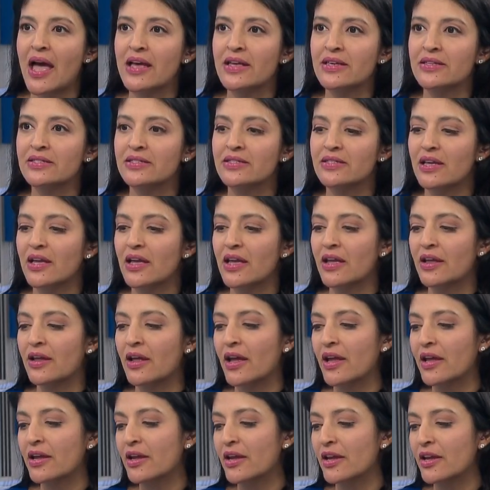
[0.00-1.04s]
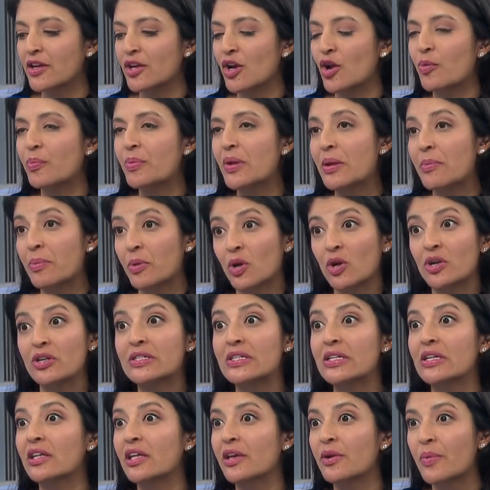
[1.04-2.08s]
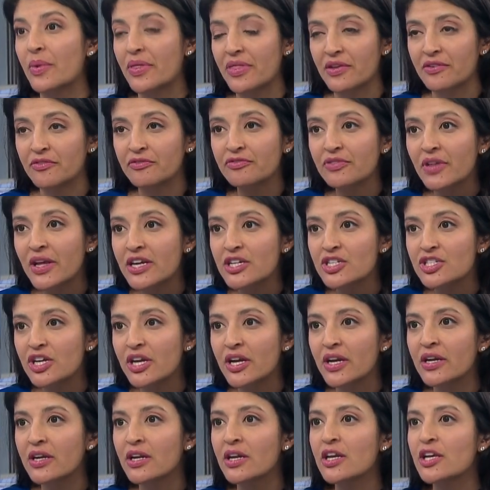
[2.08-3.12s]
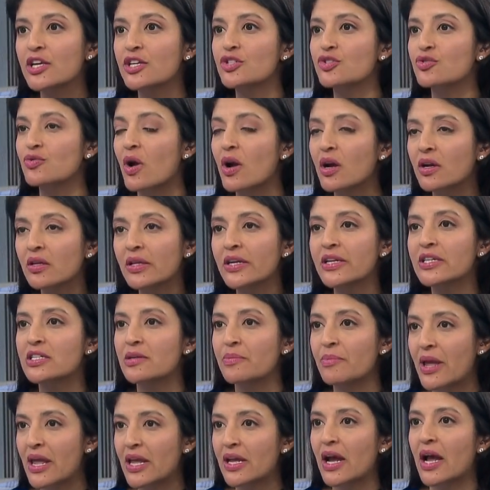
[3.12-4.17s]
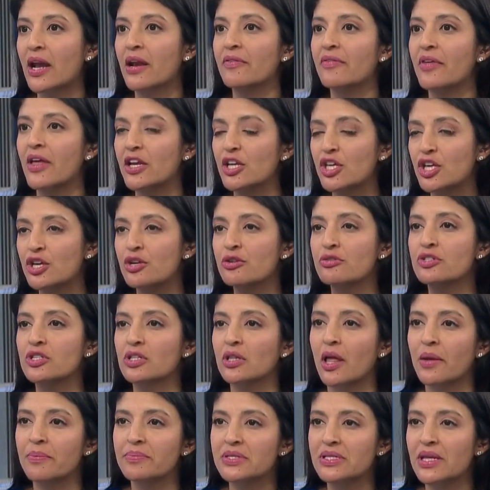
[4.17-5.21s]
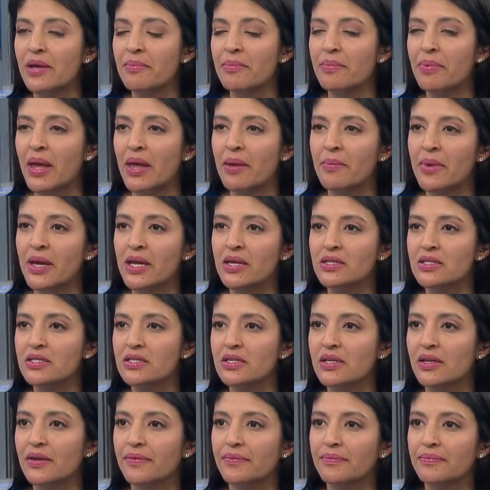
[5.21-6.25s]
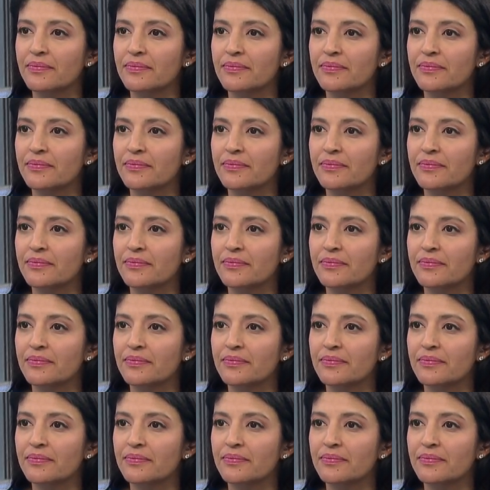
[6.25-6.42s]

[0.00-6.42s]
as, you know, people are dealing with inflation, struggling to make kind of that huge lump sum payment?